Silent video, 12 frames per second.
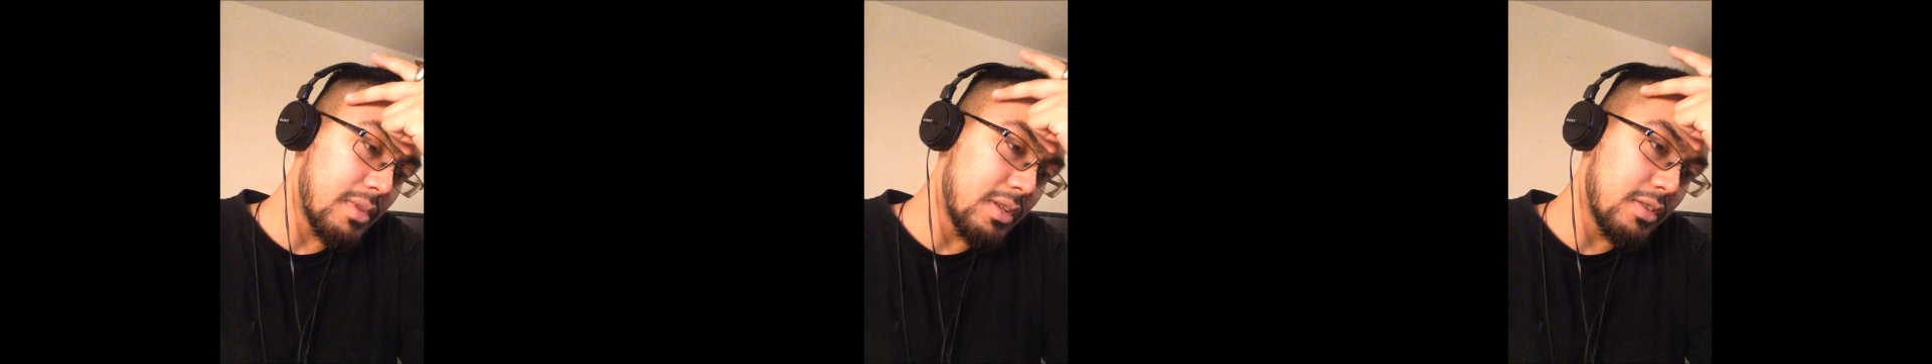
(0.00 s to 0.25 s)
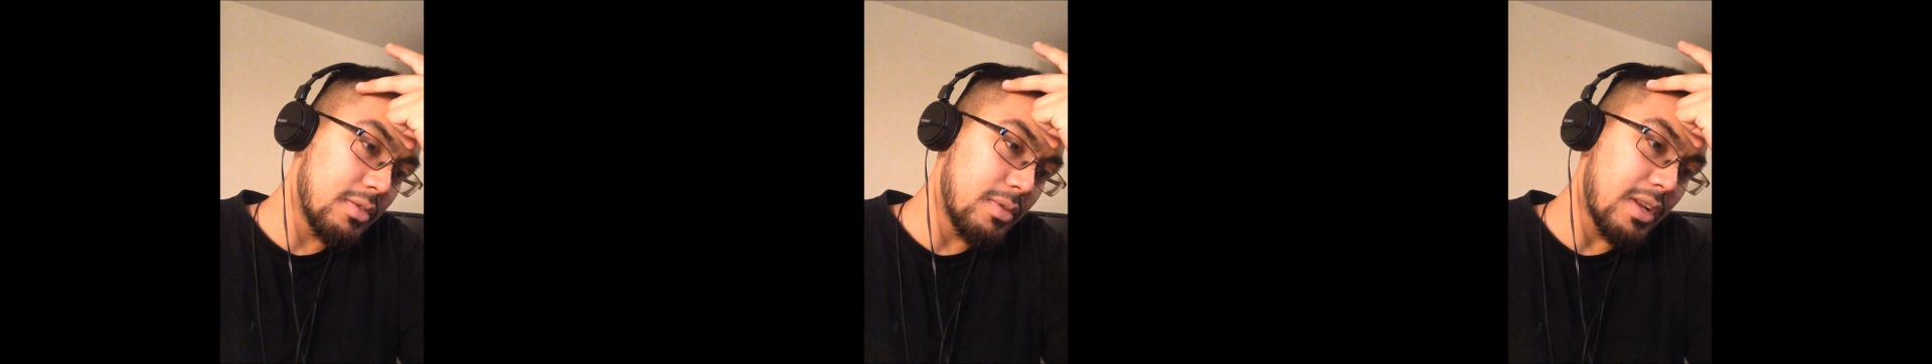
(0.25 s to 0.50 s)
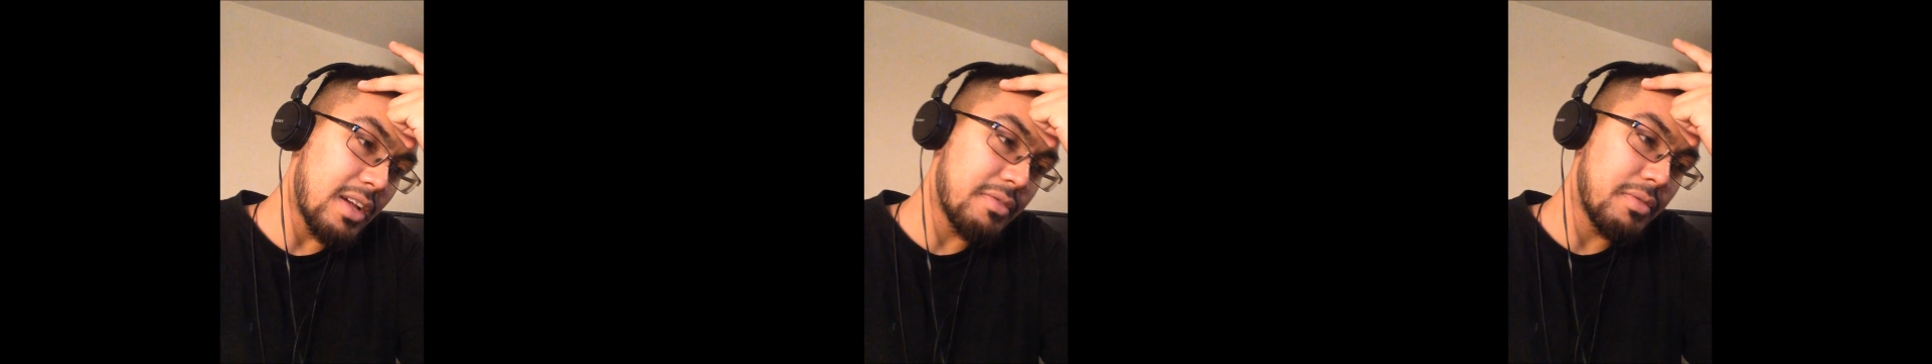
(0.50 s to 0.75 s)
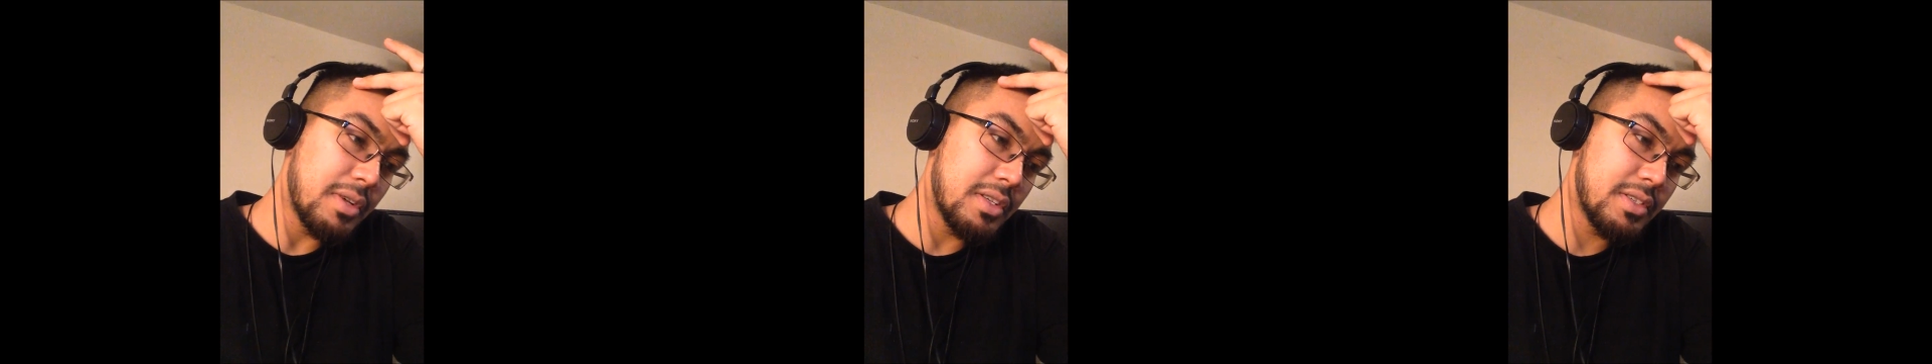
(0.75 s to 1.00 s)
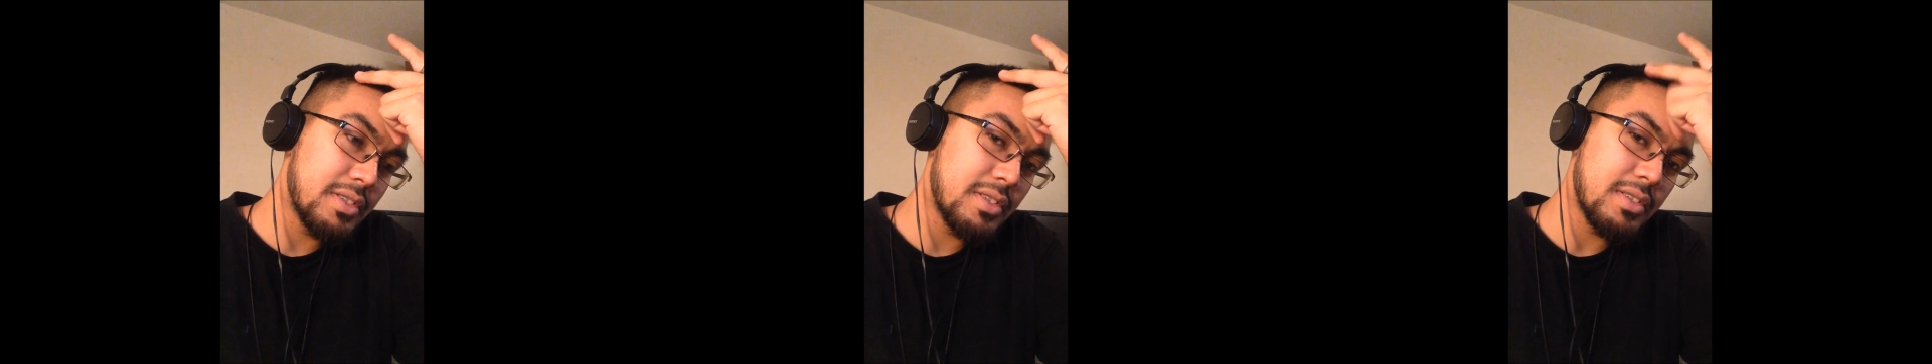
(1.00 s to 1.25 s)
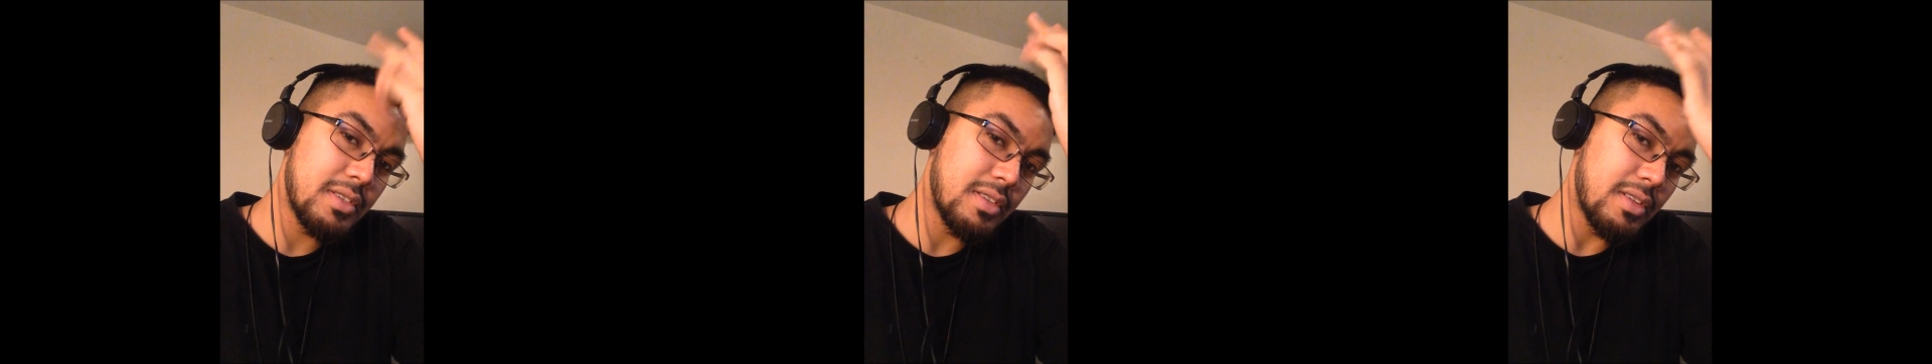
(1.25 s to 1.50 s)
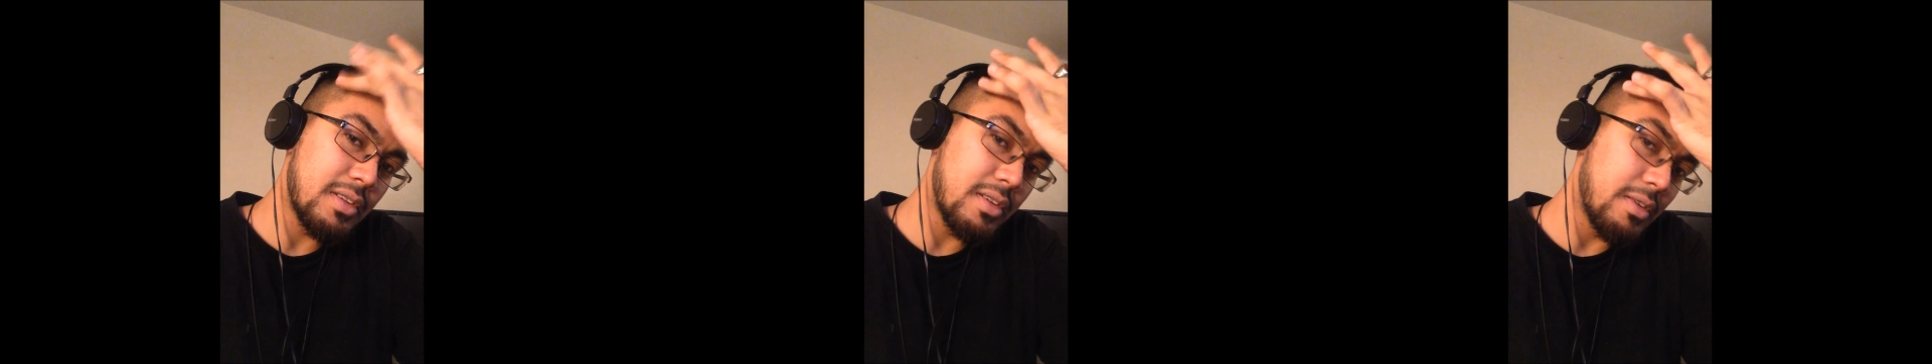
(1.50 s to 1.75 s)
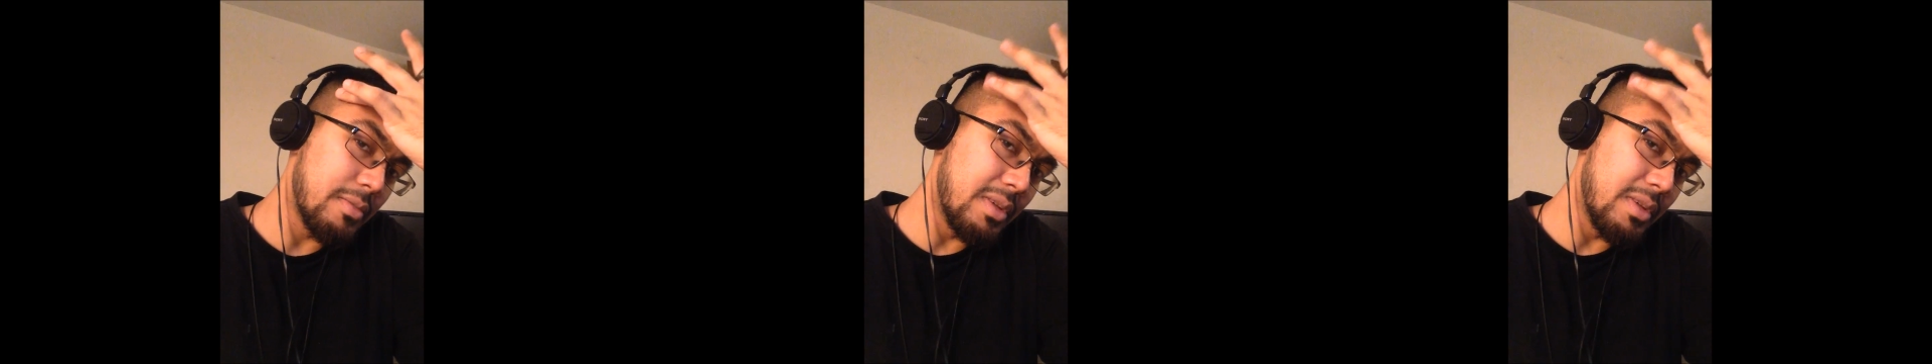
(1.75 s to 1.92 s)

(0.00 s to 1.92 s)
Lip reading: in 2.5 weeks, it'll